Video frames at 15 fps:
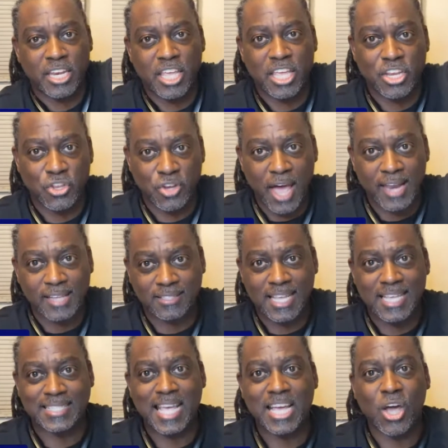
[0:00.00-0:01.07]
in the United
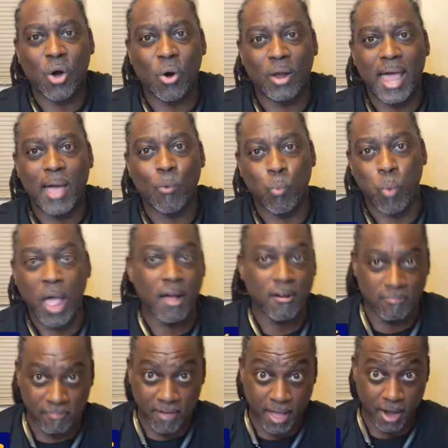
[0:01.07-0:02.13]
States, they call that
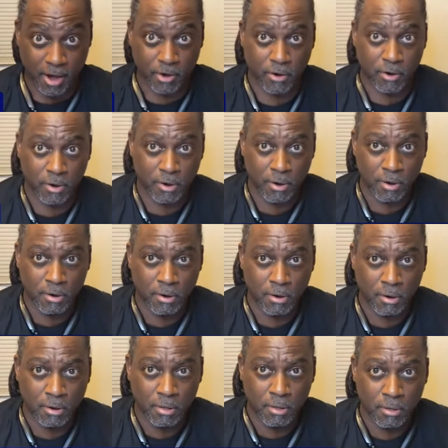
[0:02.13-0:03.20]
welfare.
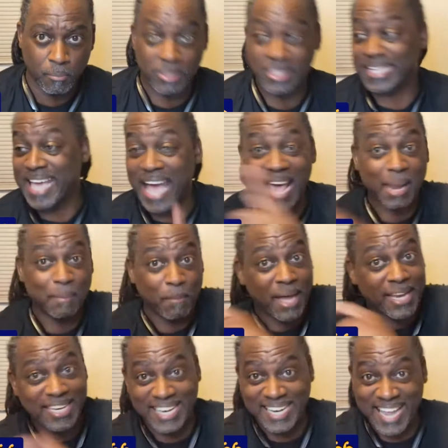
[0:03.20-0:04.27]
But the kind of
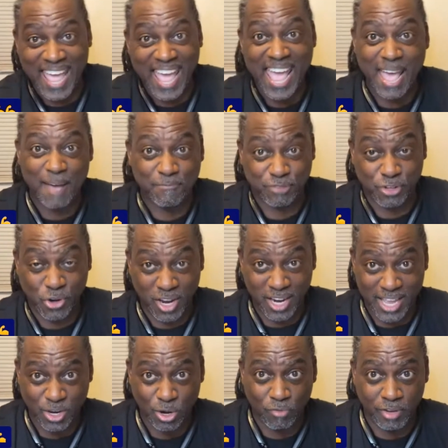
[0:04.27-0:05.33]
money that they have
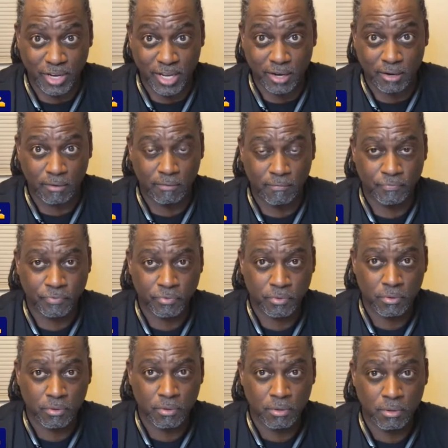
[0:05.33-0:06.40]
circulating over there.
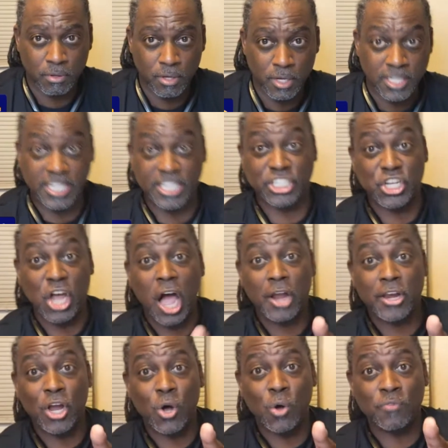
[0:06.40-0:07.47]
Did
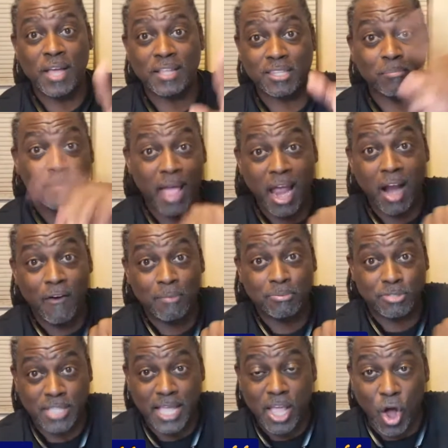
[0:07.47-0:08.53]
y'all know that them
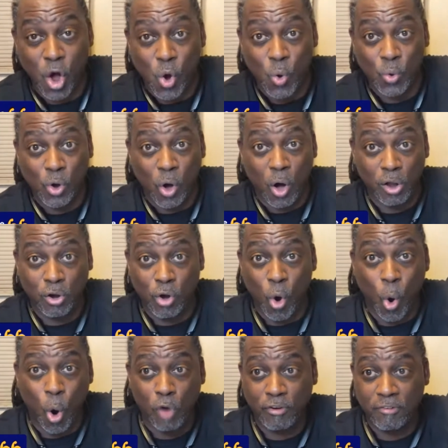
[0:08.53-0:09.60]
Arabs, they own all the
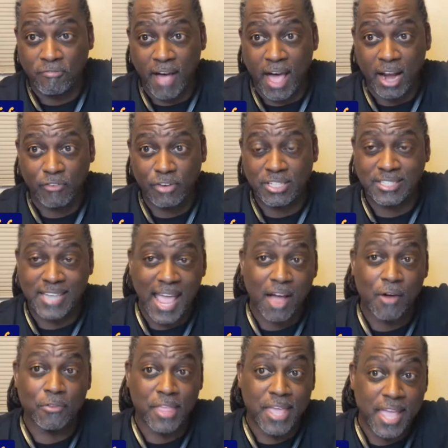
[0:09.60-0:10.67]
oil refineries
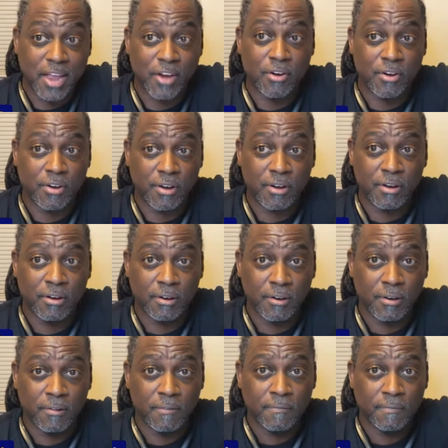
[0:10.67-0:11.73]
down here
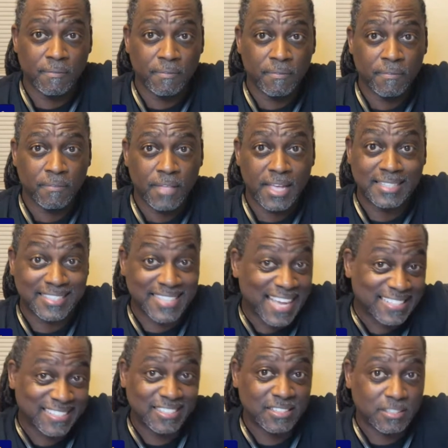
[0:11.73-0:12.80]
in
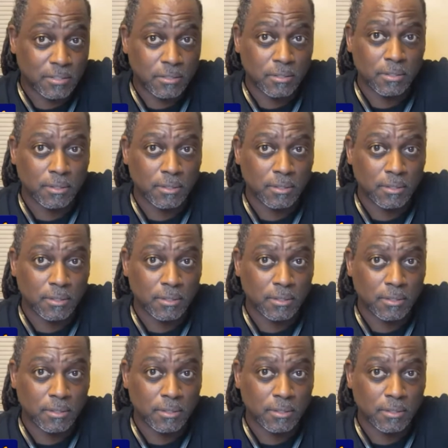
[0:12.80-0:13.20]
Texas?